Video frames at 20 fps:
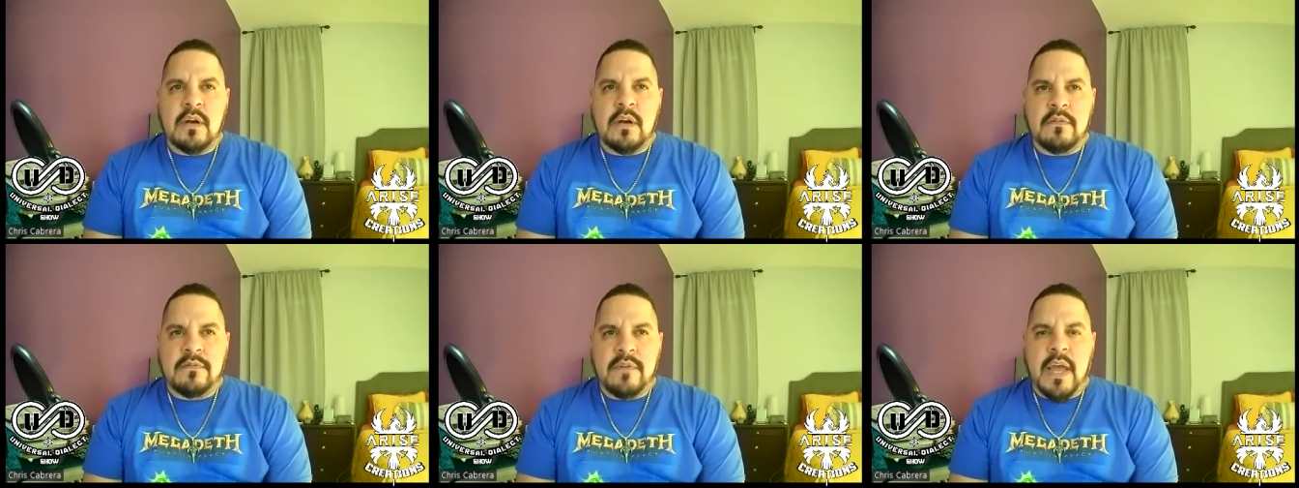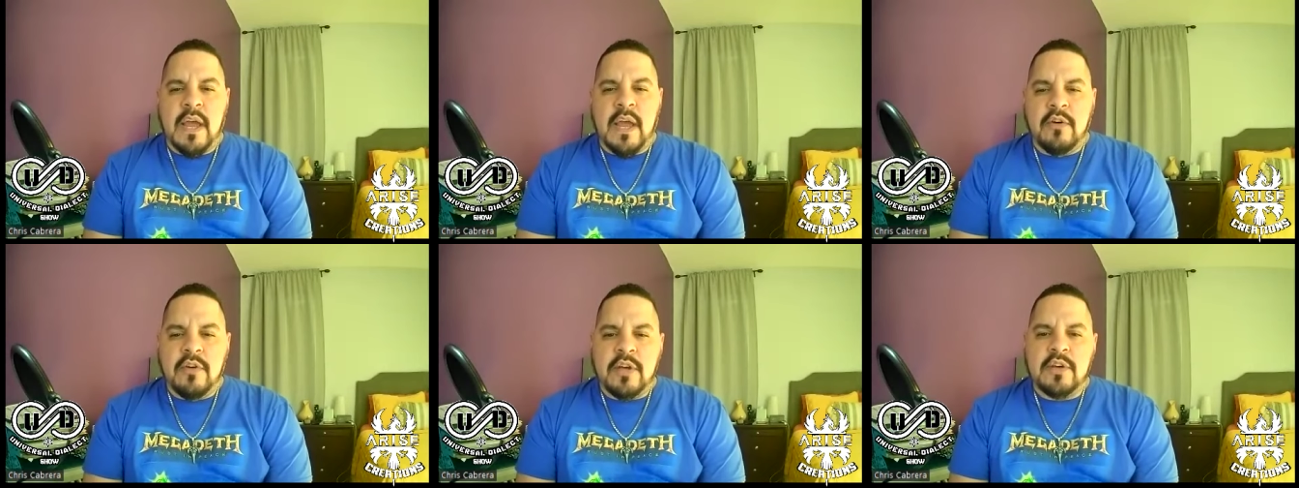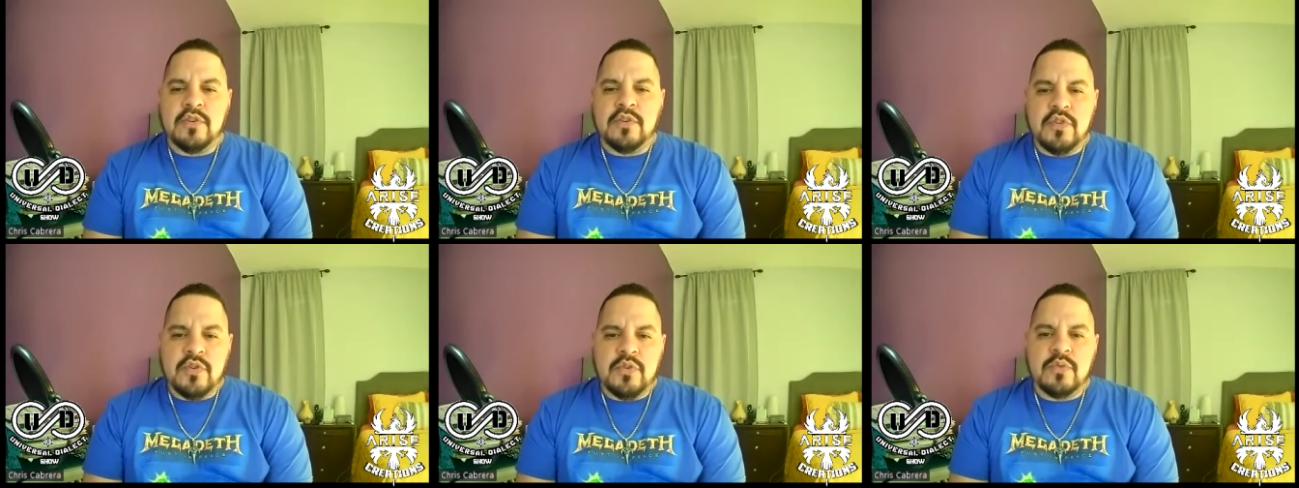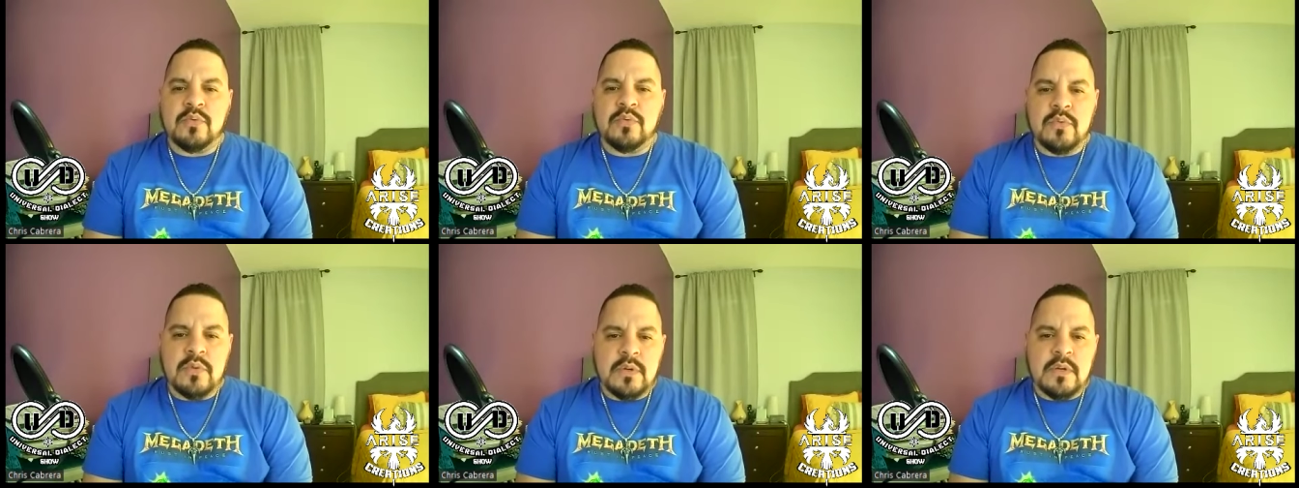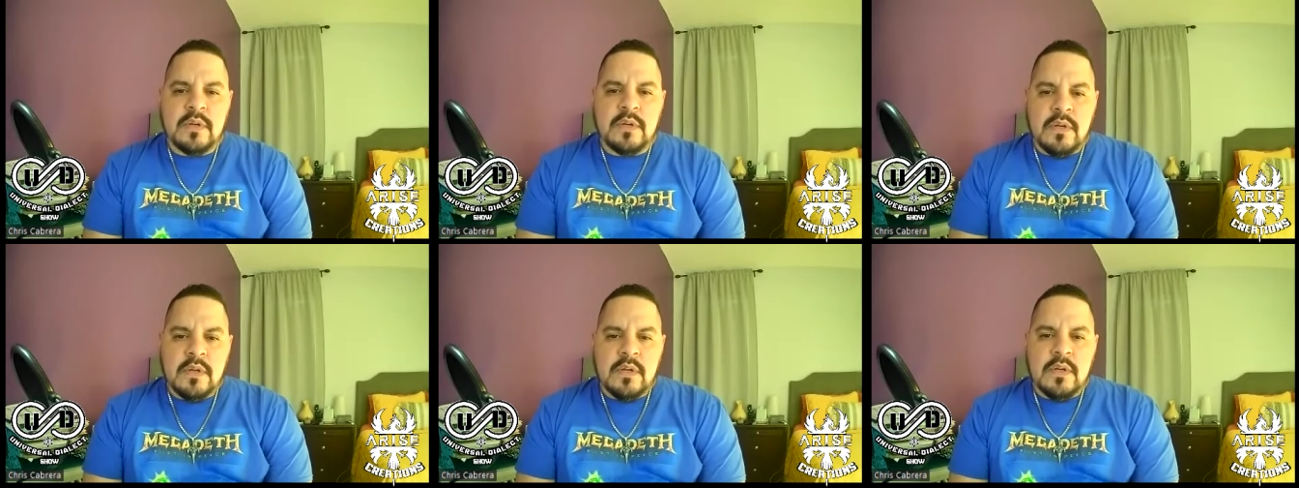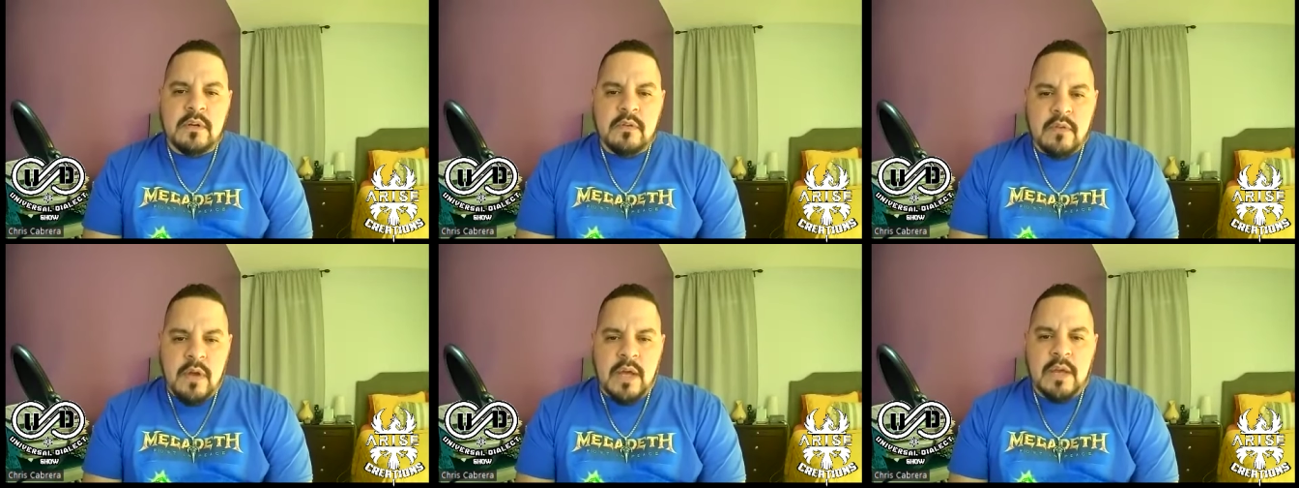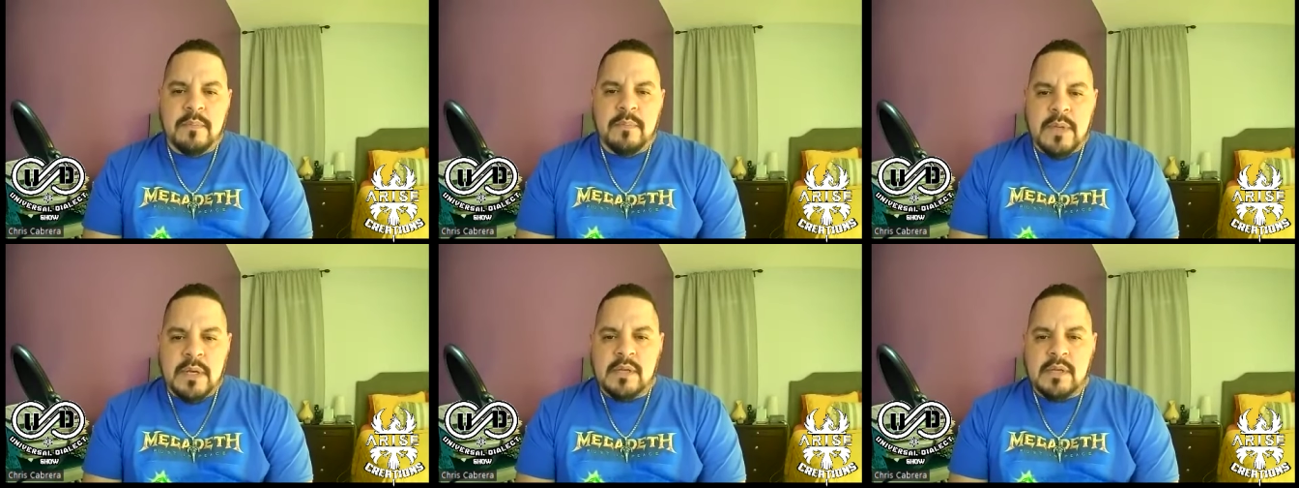of Area Two,
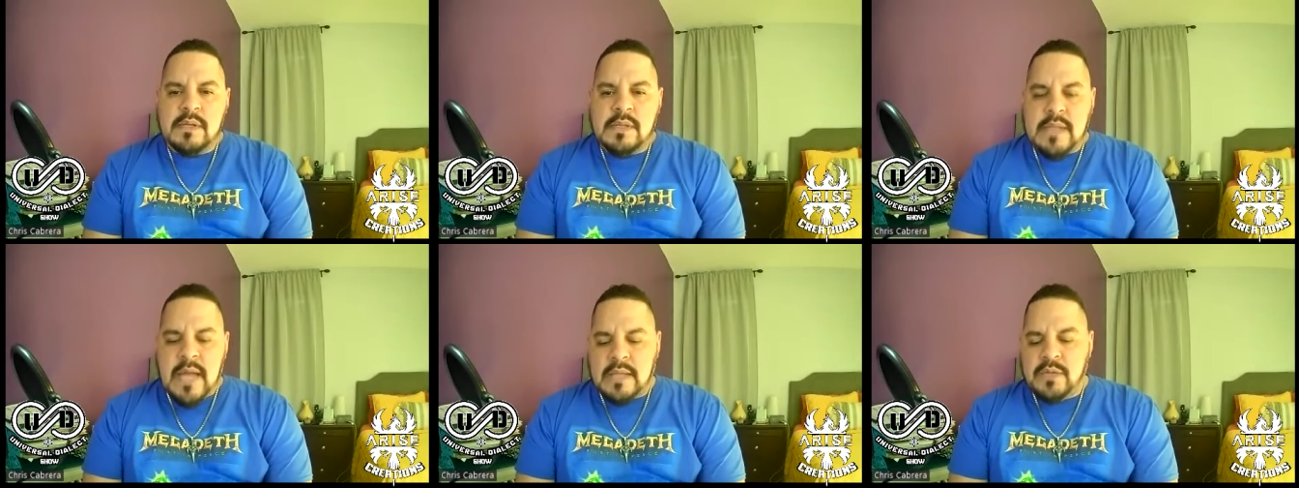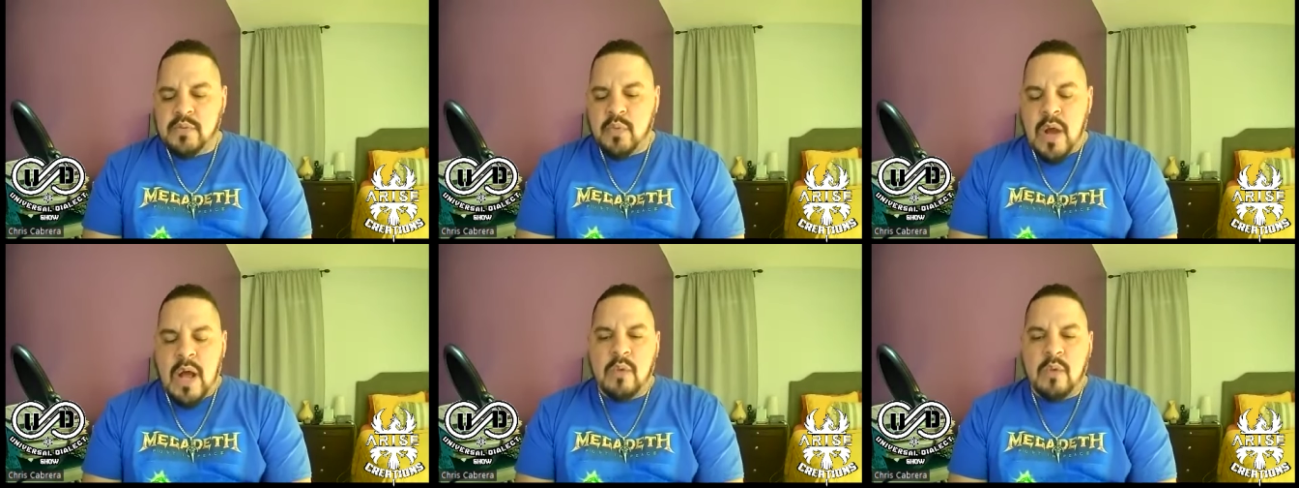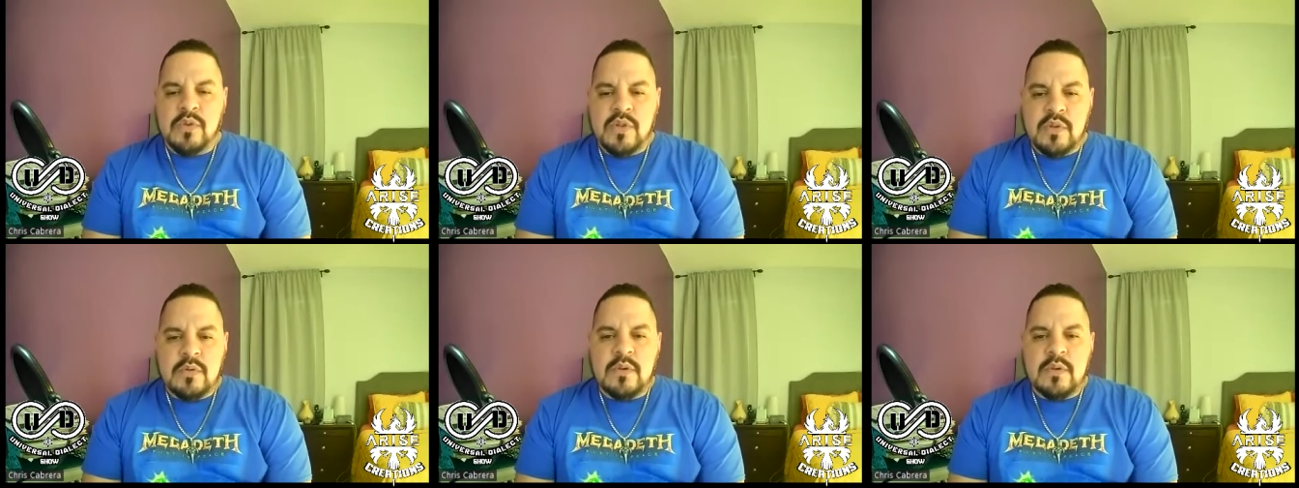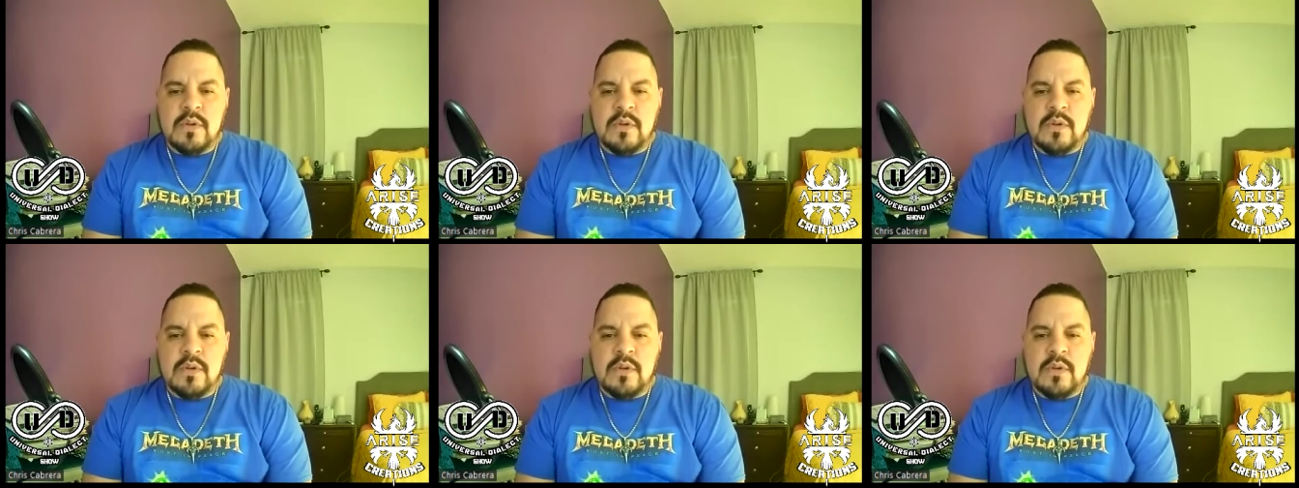right? Because okay. that's yeah, because you were